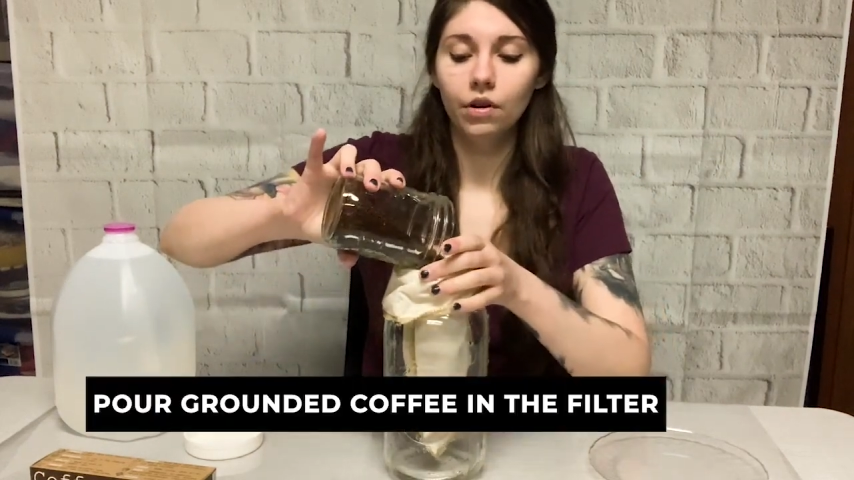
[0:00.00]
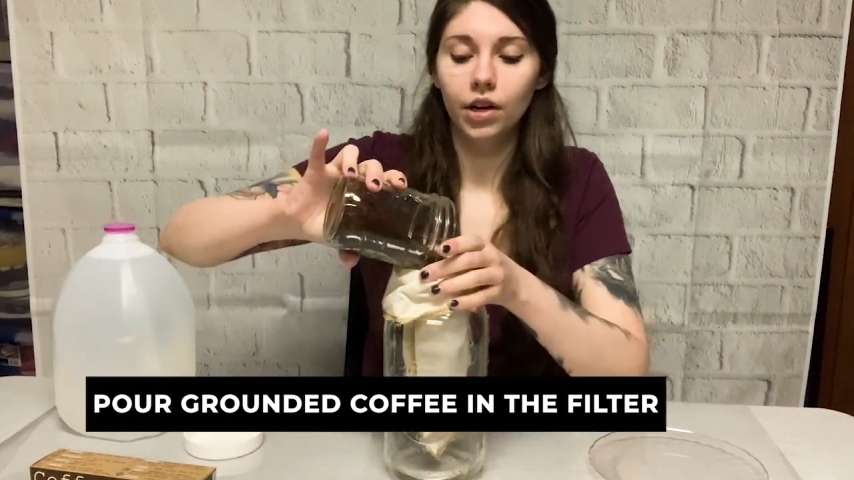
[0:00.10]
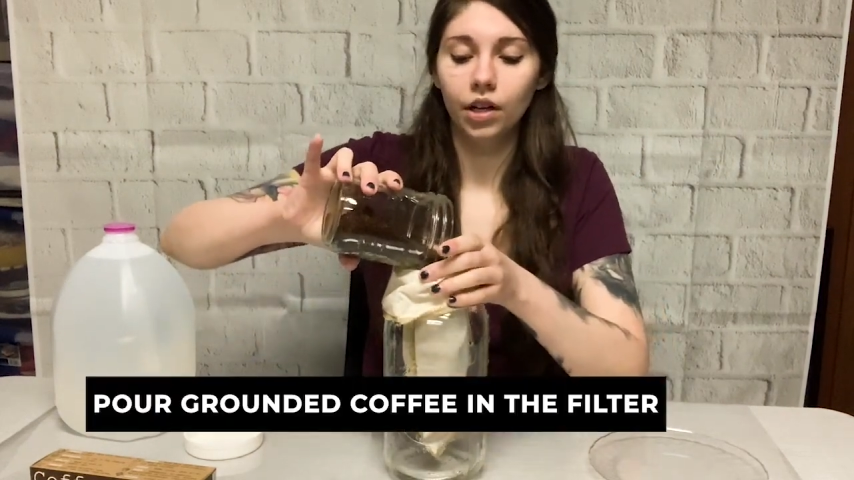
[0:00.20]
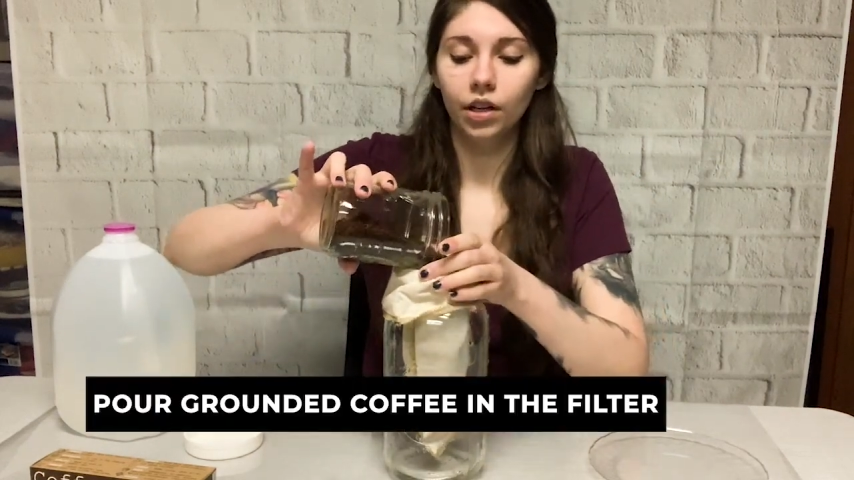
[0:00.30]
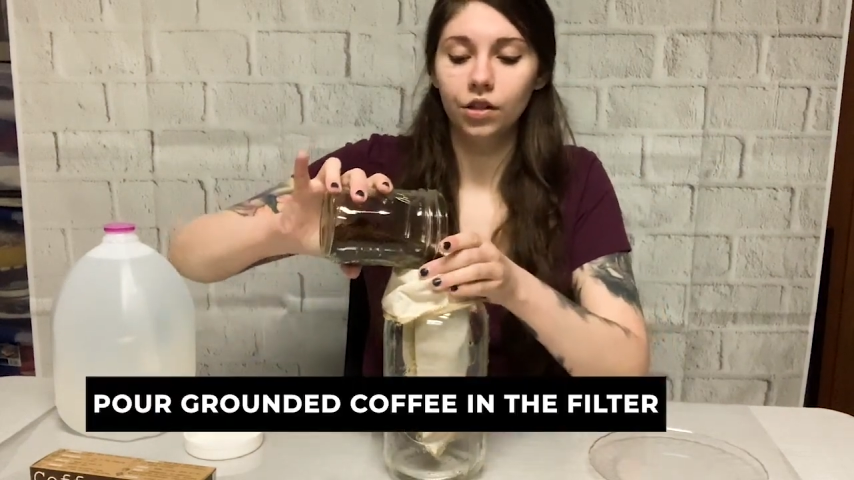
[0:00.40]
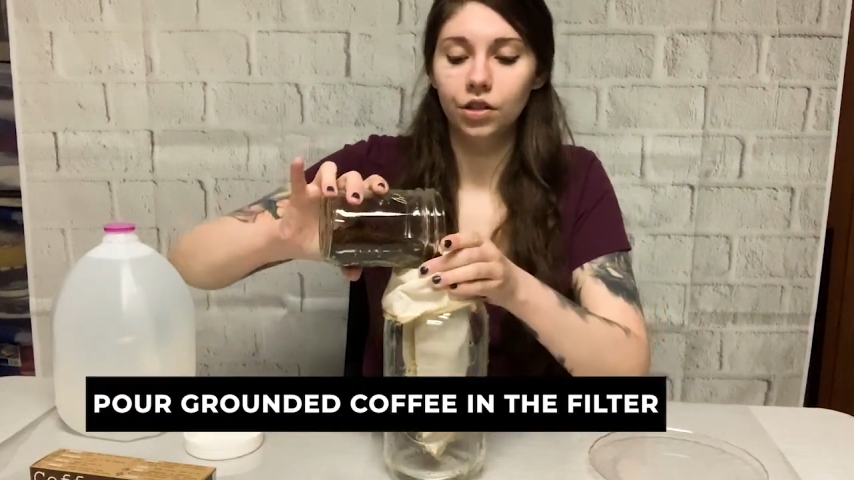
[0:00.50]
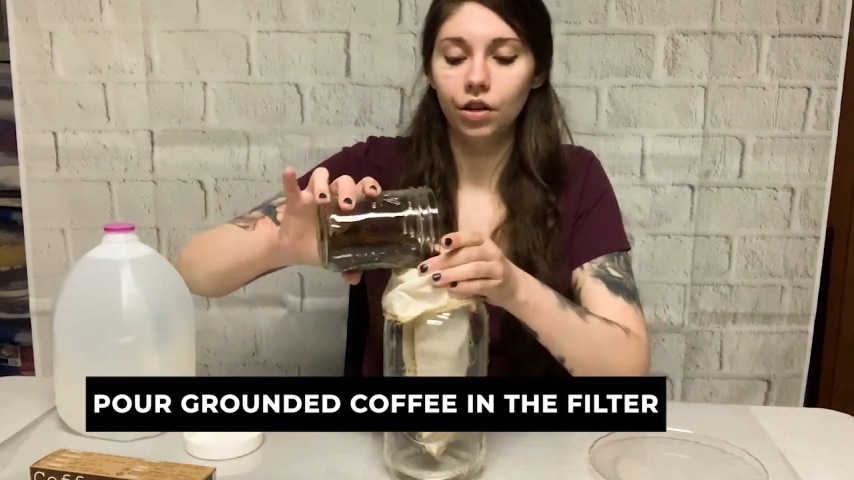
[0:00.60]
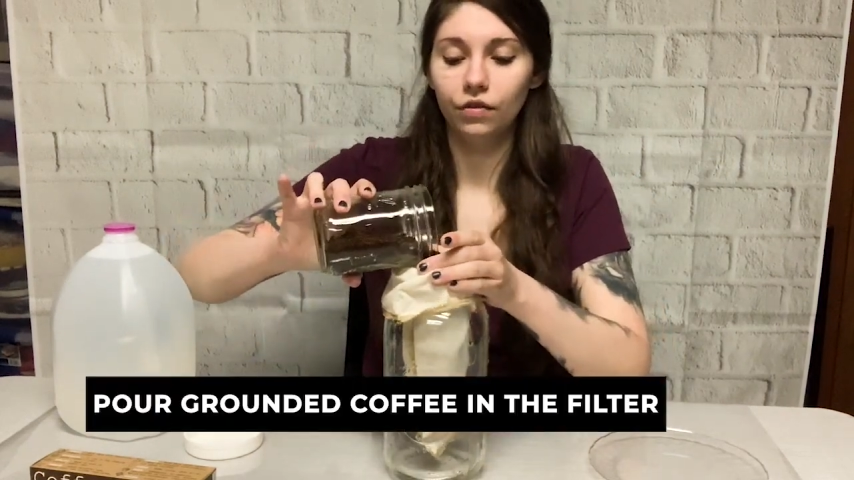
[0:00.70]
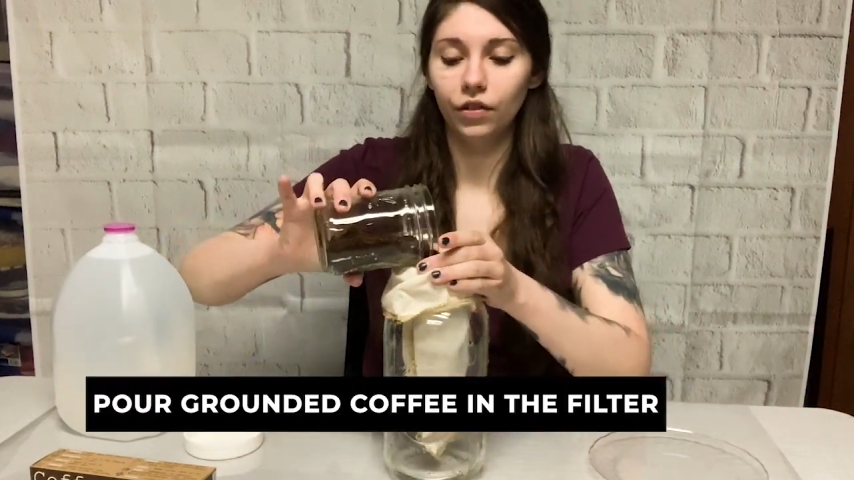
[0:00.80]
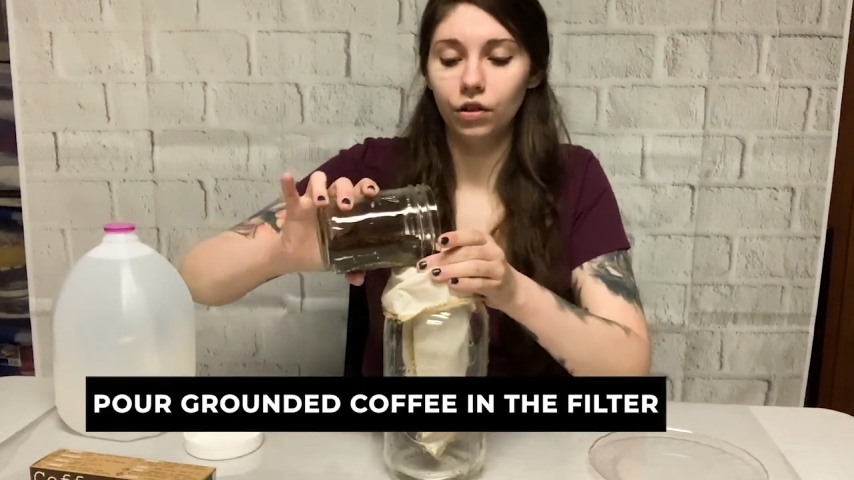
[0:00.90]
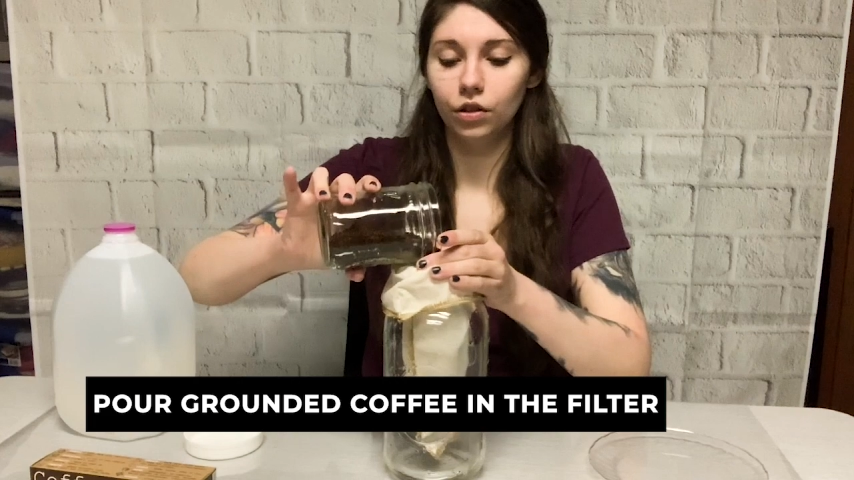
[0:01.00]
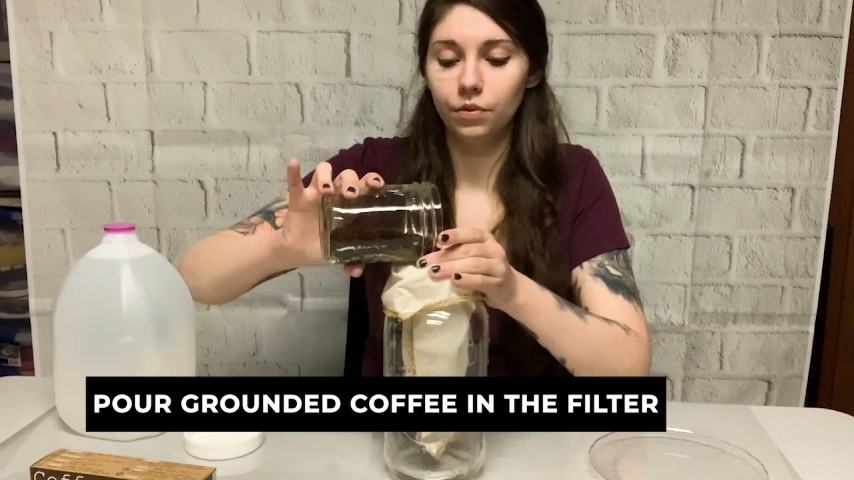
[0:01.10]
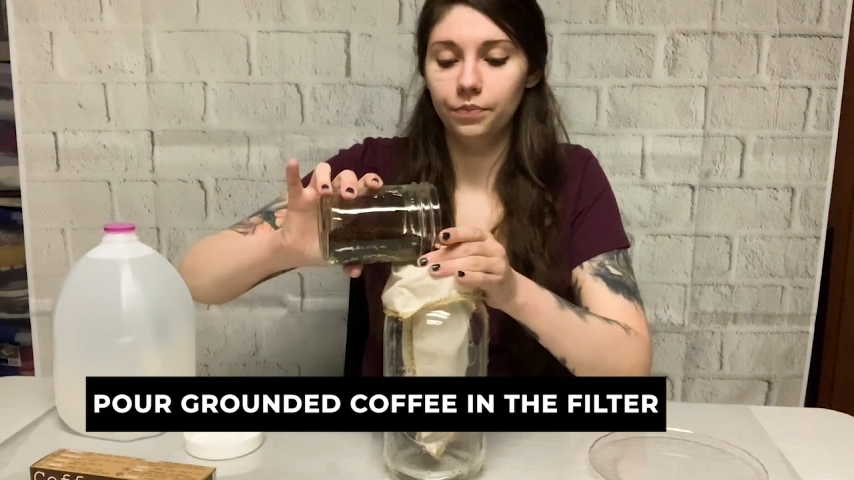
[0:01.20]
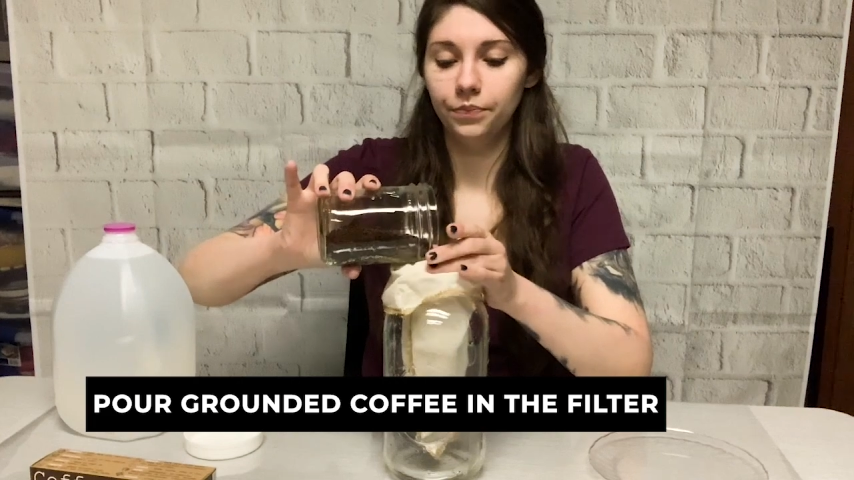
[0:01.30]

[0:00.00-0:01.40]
it into your filter.